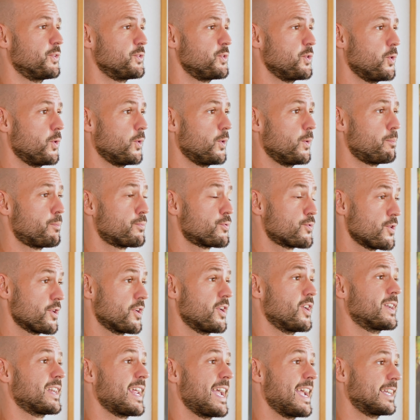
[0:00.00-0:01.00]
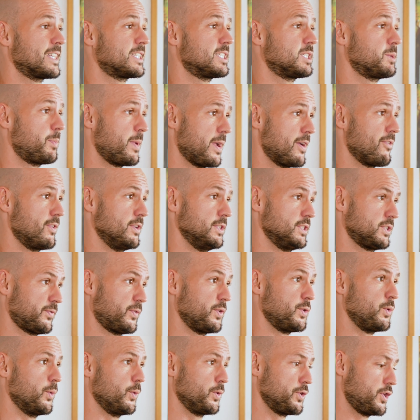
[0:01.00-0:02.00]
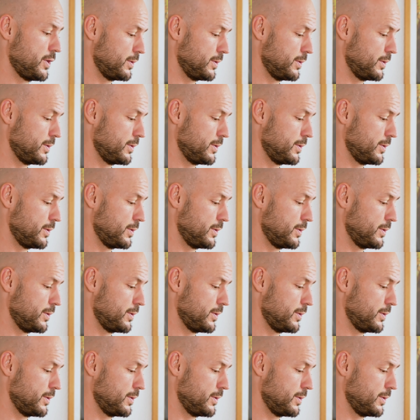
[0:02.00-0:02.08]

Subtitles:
on your product experience for your